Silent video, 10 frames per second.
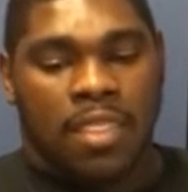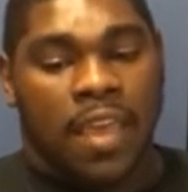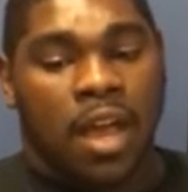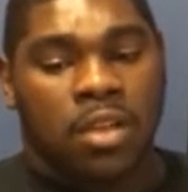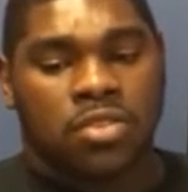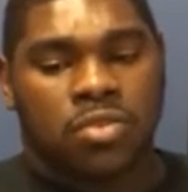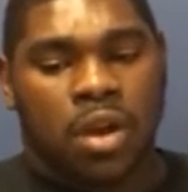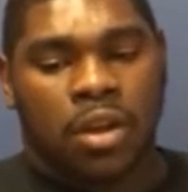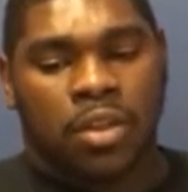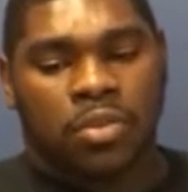They also
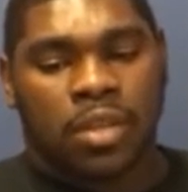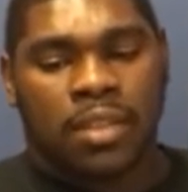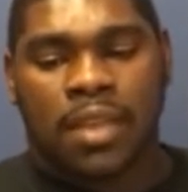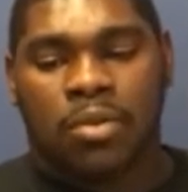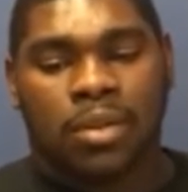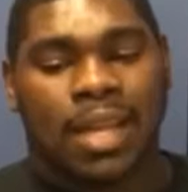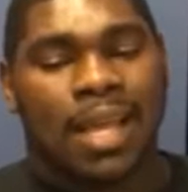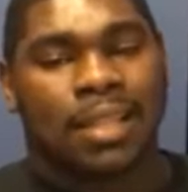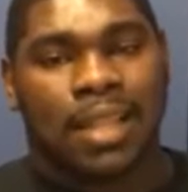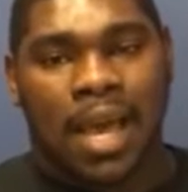argued that they were
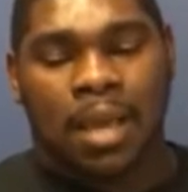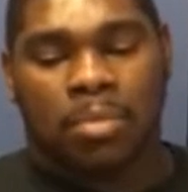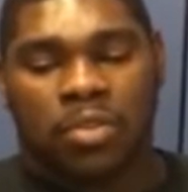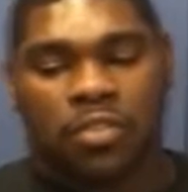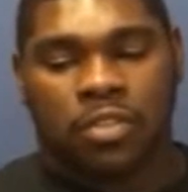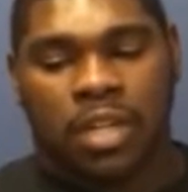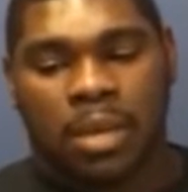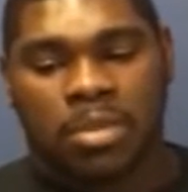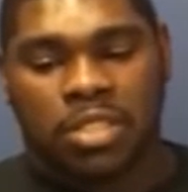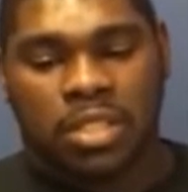not liable for
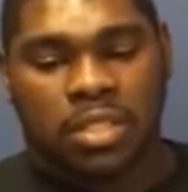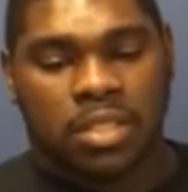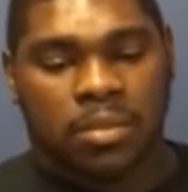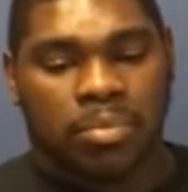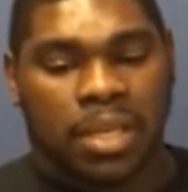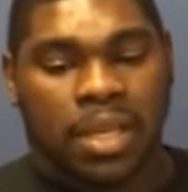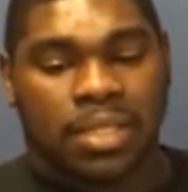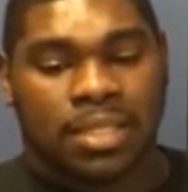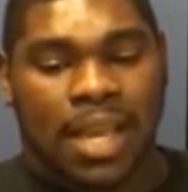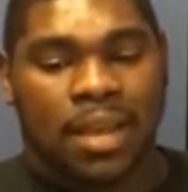damages
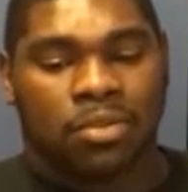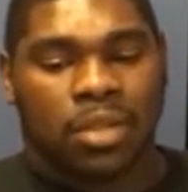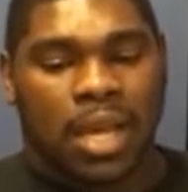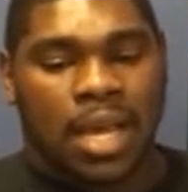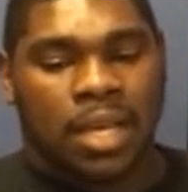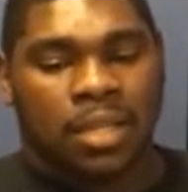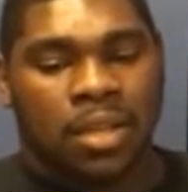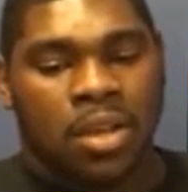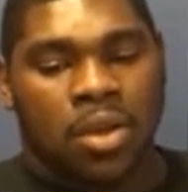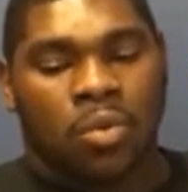because Title IX
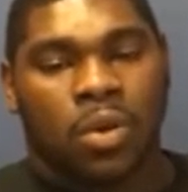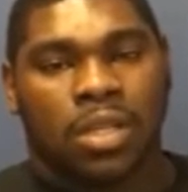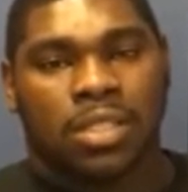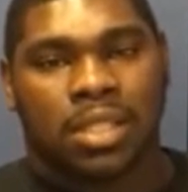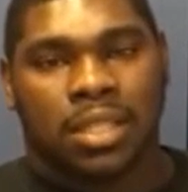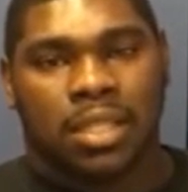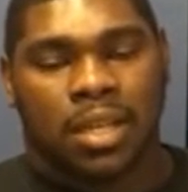was